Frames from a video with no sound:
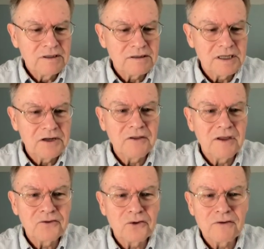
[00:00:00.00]
to hear
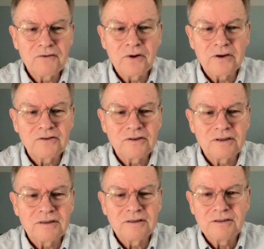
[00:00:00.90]
that sort of
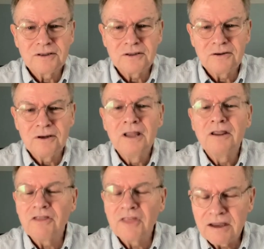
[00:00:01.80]
question too.
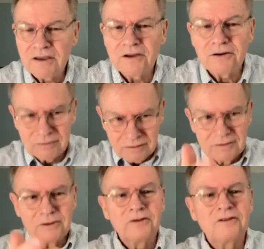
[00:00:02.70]
Thank you,
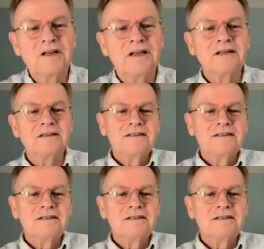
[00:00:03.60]
Lucila.